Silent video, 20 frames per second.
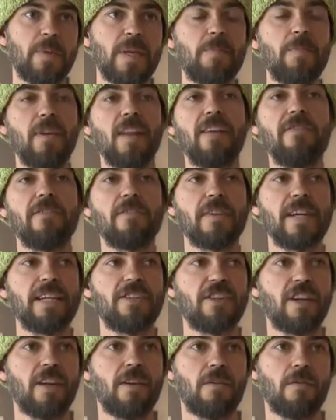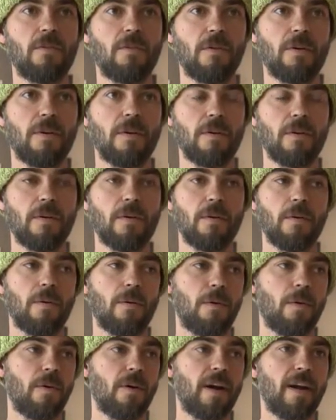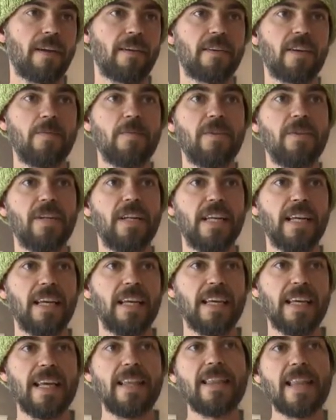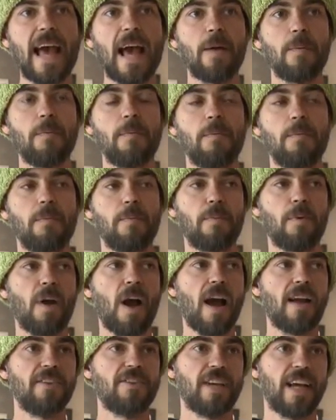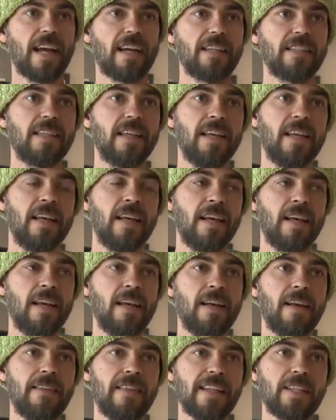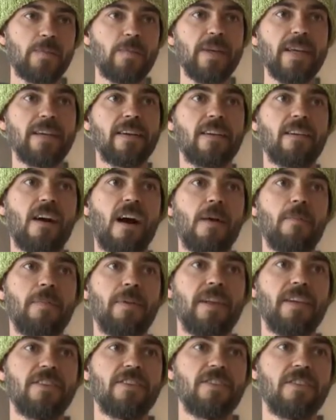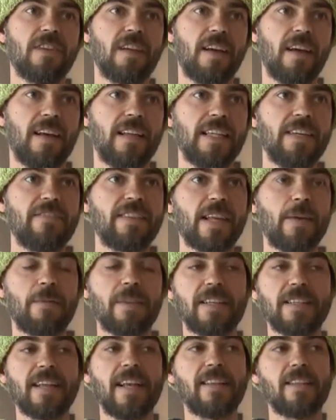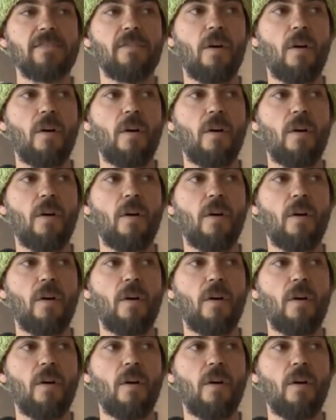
people of a region or, or a community in that project that's being accomplished, uh, leaving them with a sense of